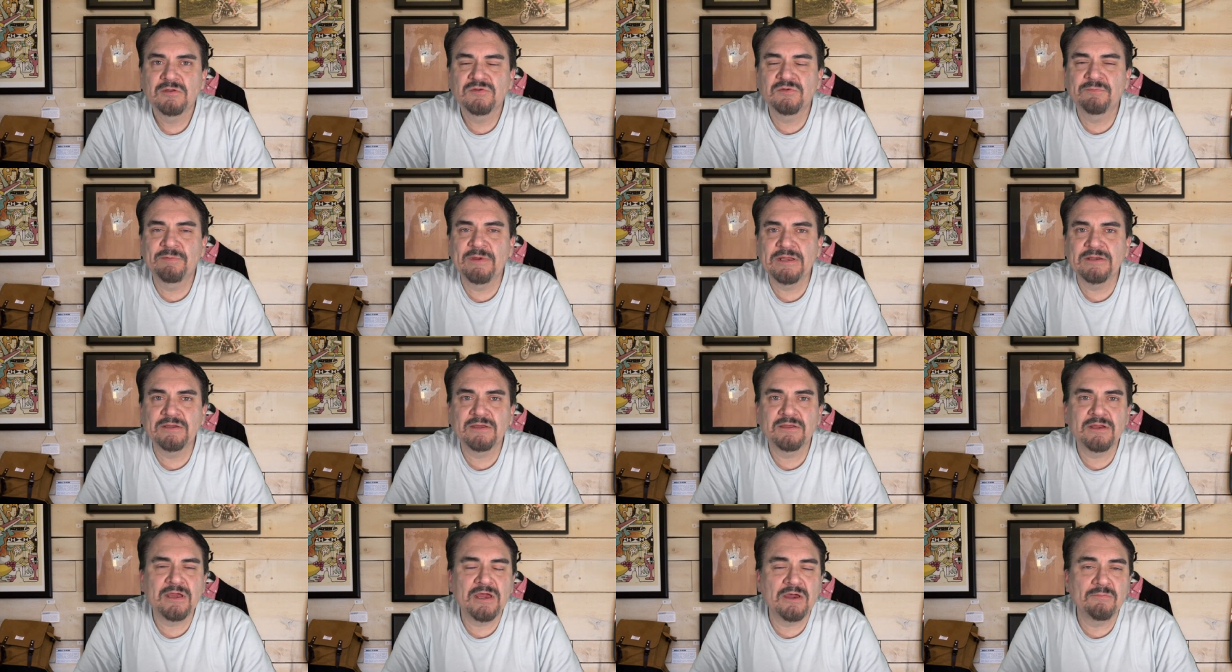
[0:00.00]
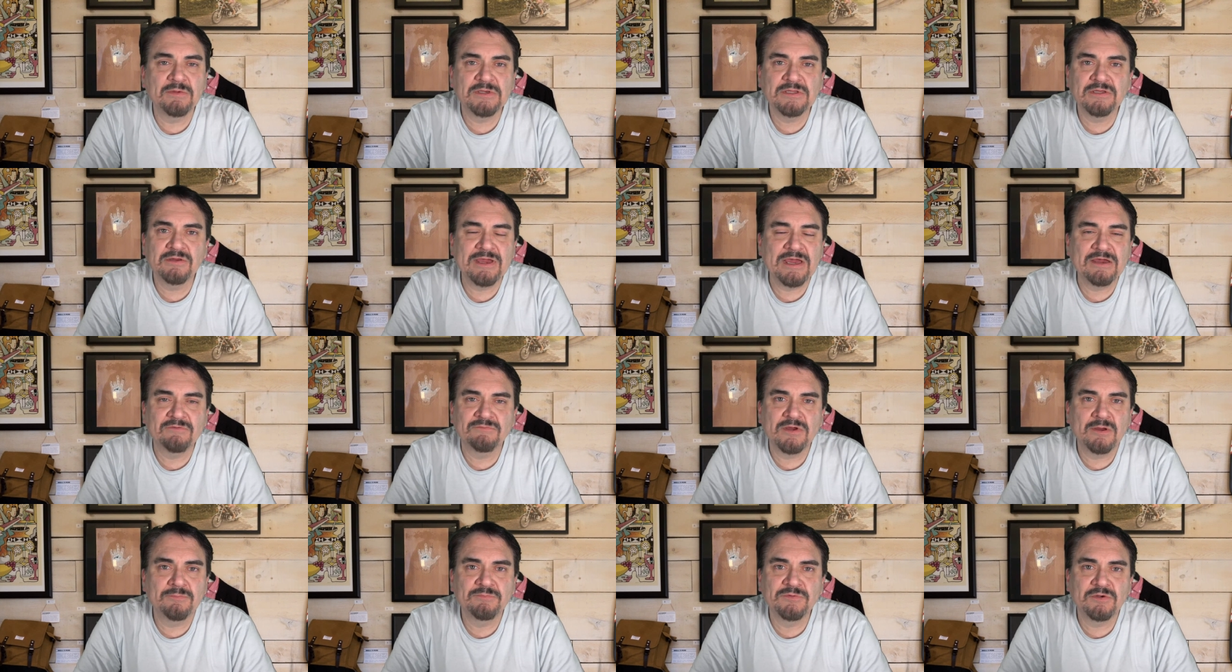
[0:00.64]
Depending on how many you
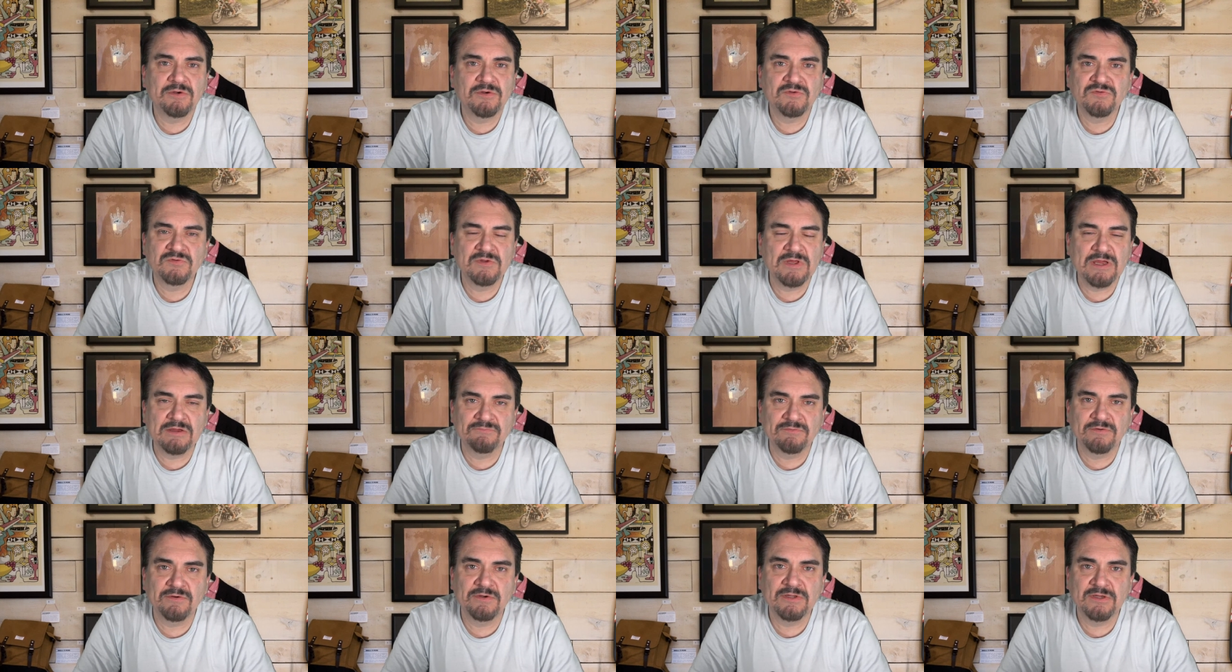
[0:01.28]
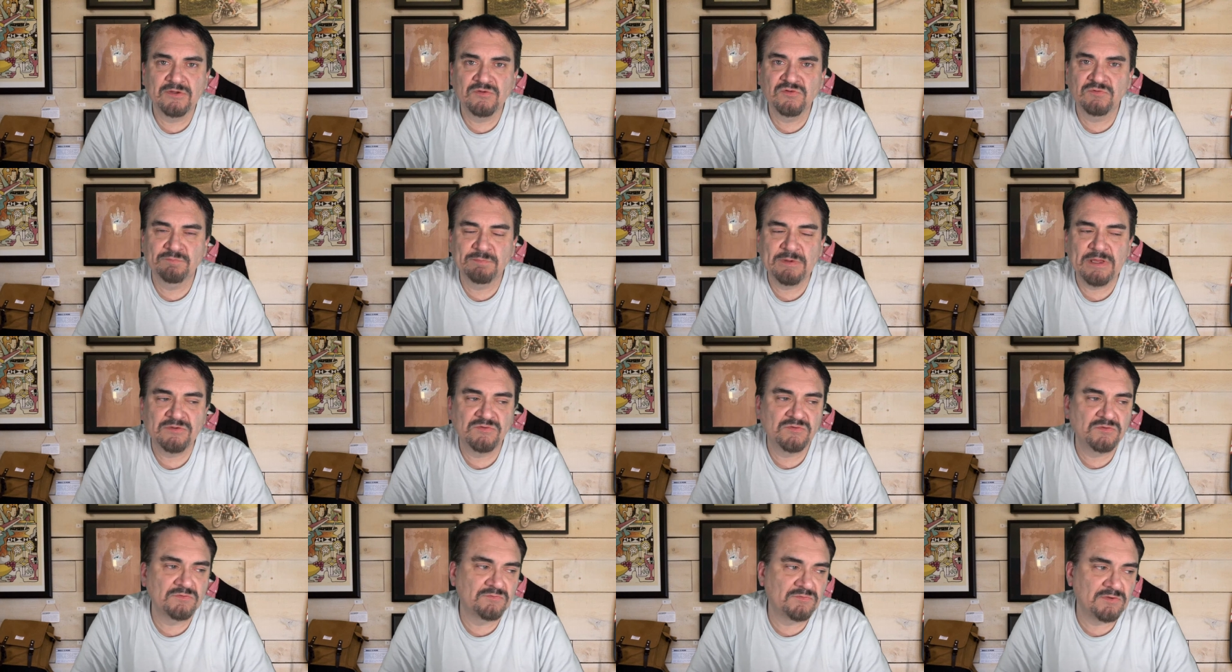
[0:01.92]
have up there, it's not very
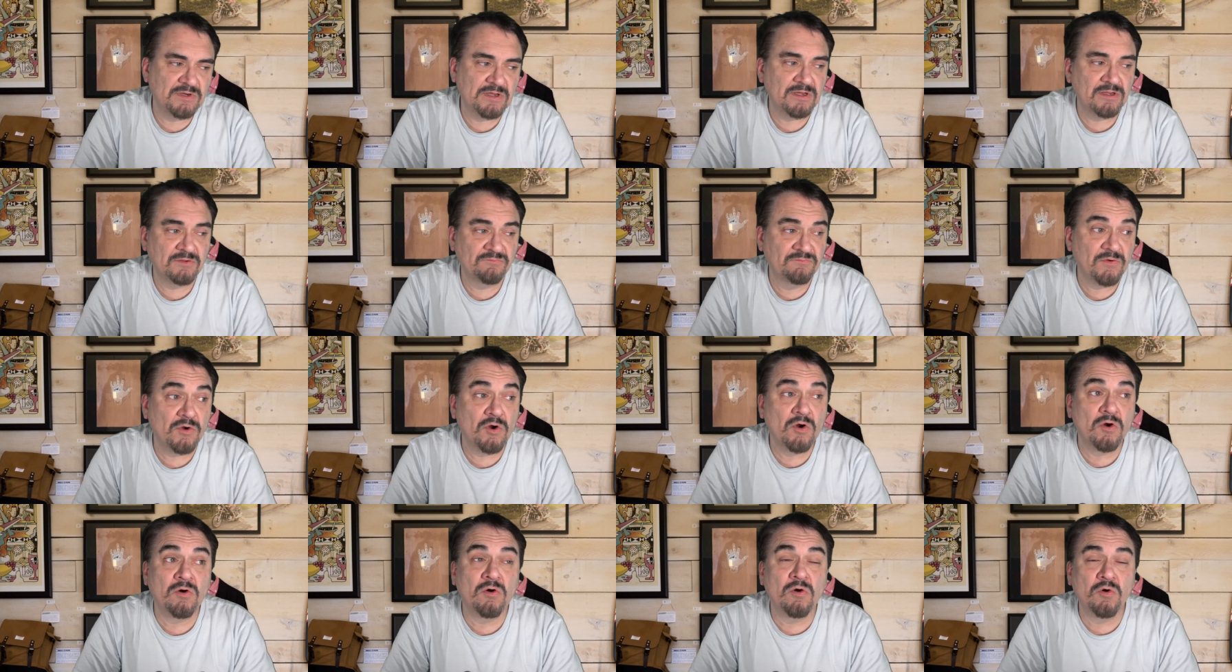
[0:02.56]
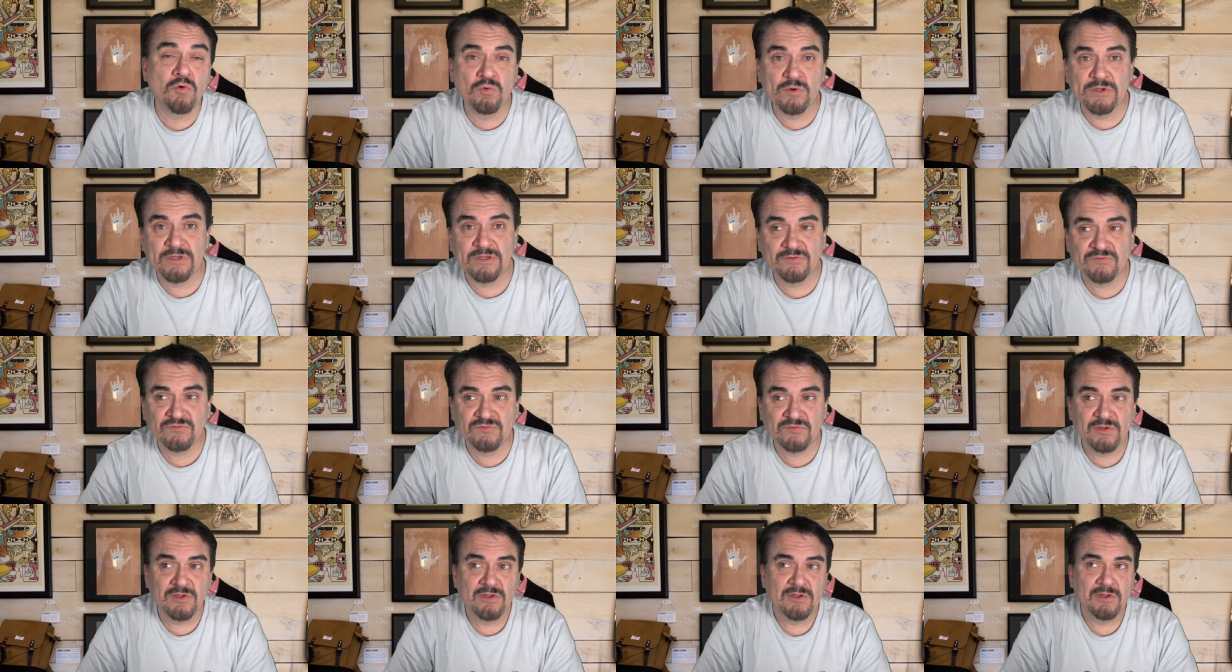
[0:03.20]
expensive. And I've
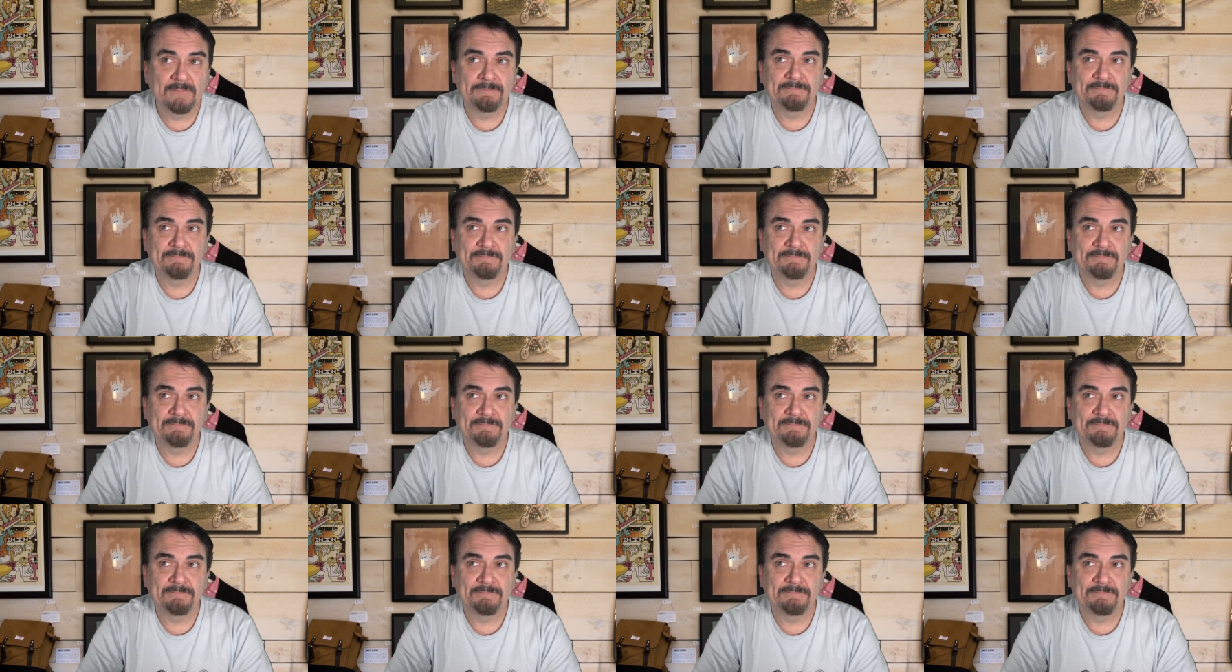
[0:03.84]
always...